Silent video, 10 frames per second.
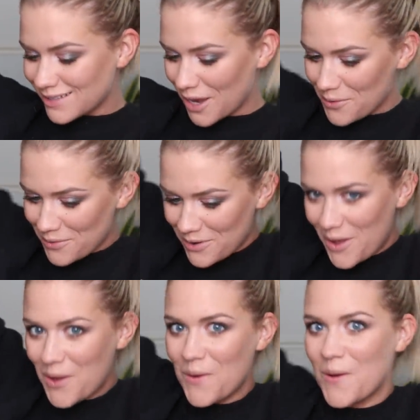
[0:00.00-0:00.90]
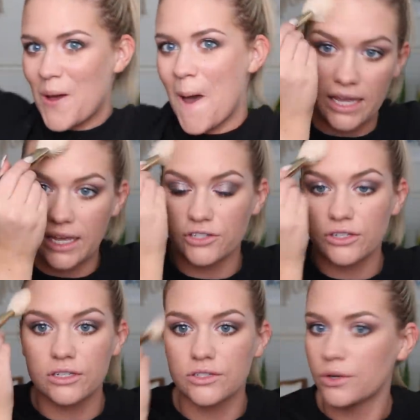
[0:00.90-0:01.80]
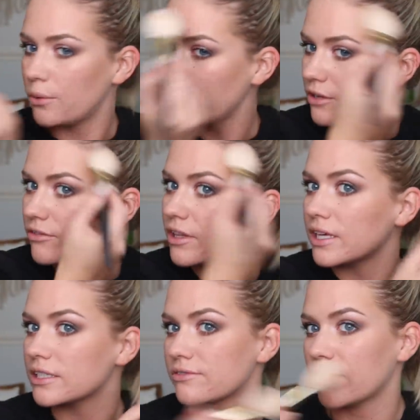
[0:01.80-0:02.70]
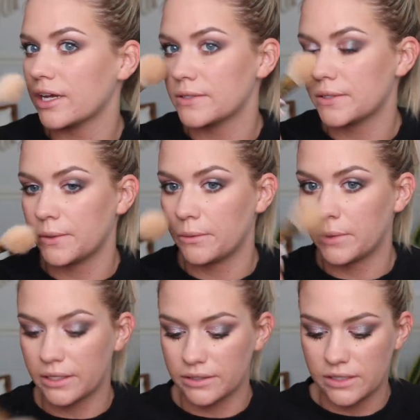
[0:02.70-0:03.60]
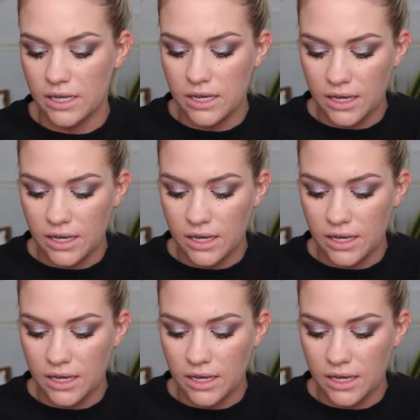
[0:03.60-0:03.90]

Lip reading: I don't know. And actually the tone I feel like is fine too, because